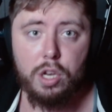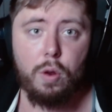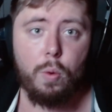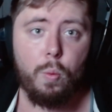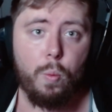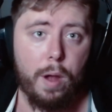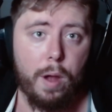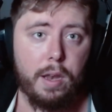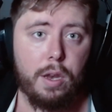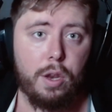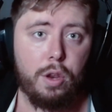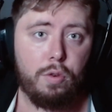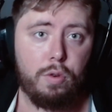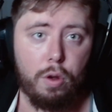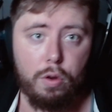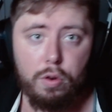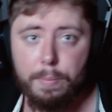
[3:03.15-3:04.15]
when you
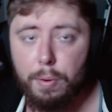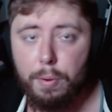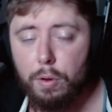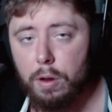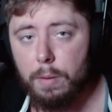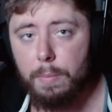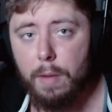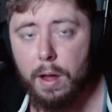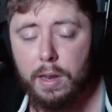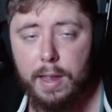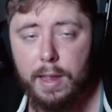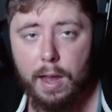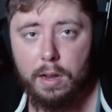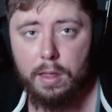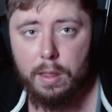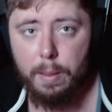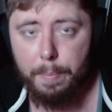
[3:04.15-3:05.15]
go to pull your money
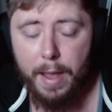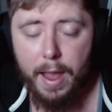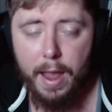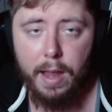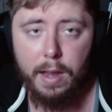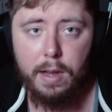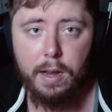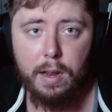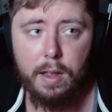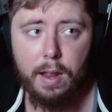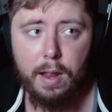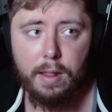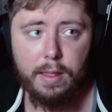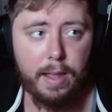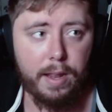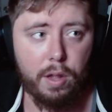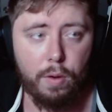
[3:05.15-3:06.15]
out of the bank
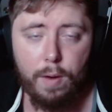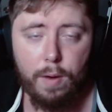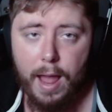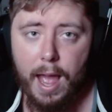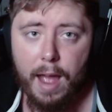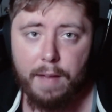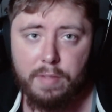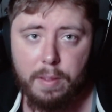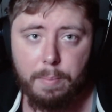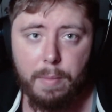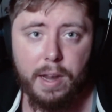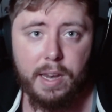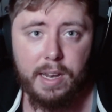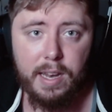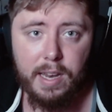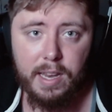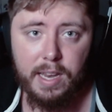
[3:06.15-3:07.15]
and they don't have the
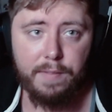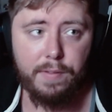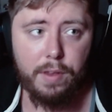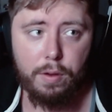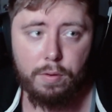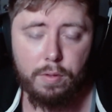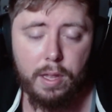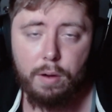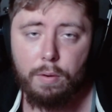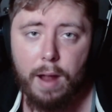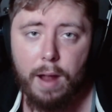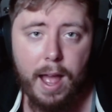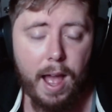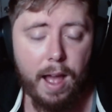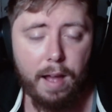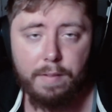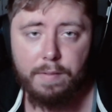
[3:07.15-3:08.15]
money to give you, they don't
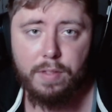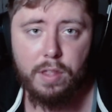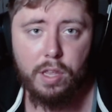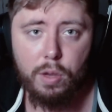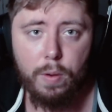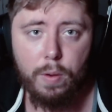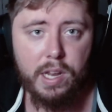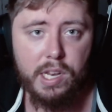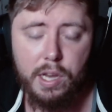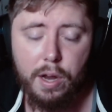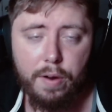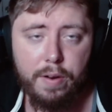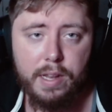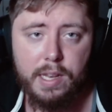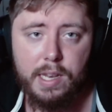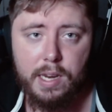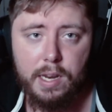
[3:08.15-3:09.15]
have the US
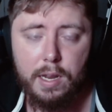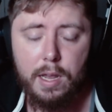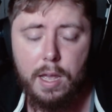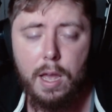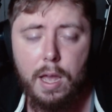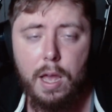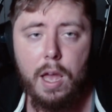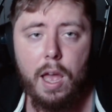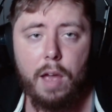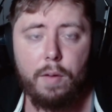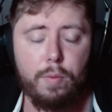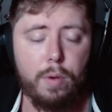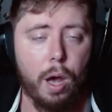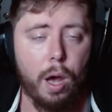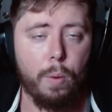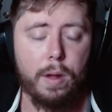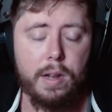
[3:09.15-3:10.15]
currency. If we
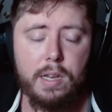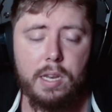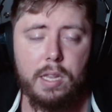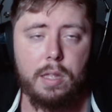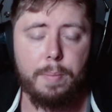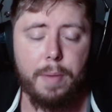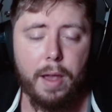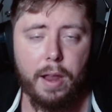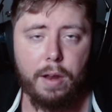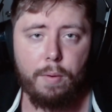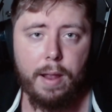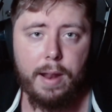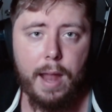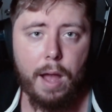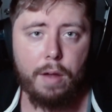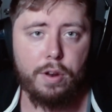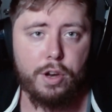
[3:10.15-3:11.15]
all went to the bank right
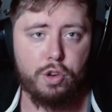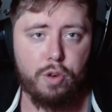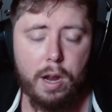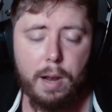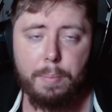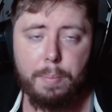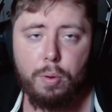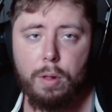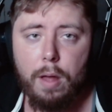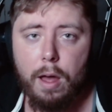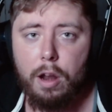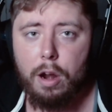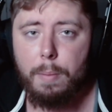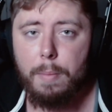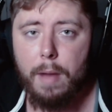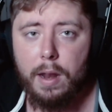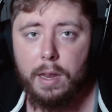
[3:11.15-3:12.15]
now to try to pull out
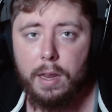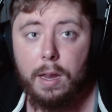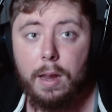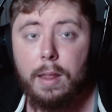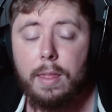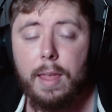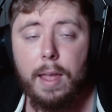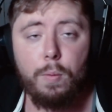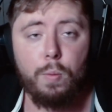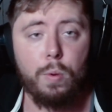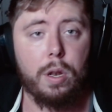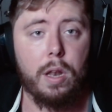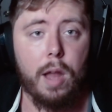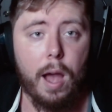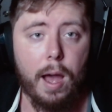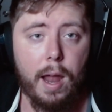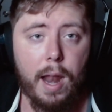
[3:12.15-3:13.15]
our money, they would
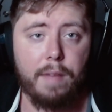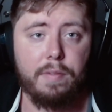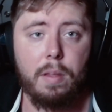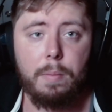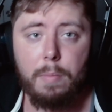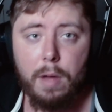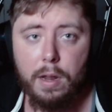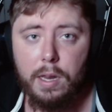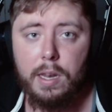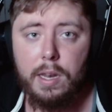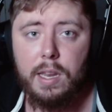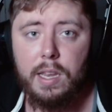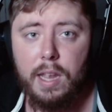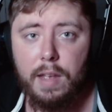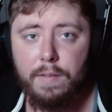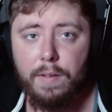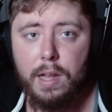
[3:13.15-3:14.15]
not have the money to
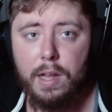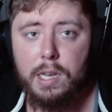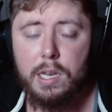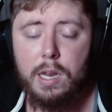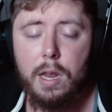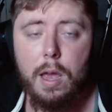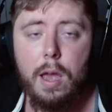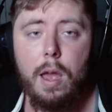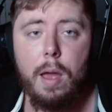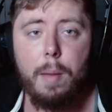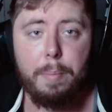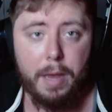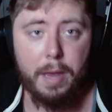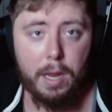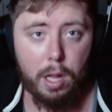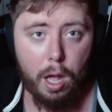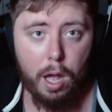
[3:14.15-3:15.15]
give us
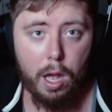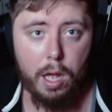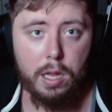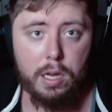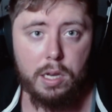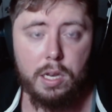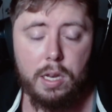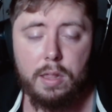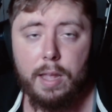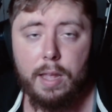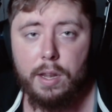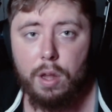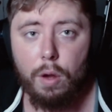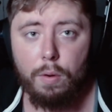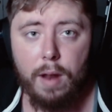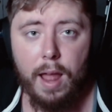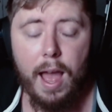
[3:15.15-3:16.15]
because they
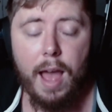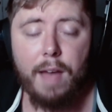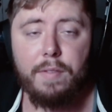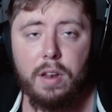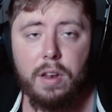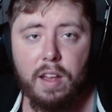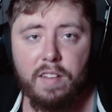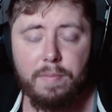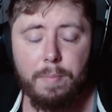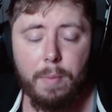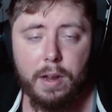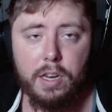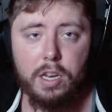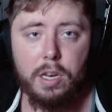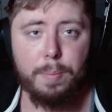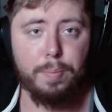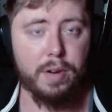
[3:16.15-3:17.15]
don't have enough money
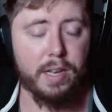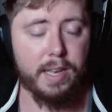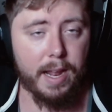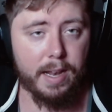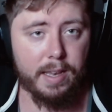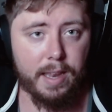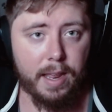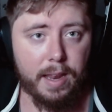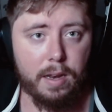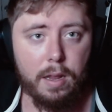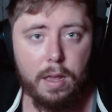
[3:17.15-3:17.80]
to protect it.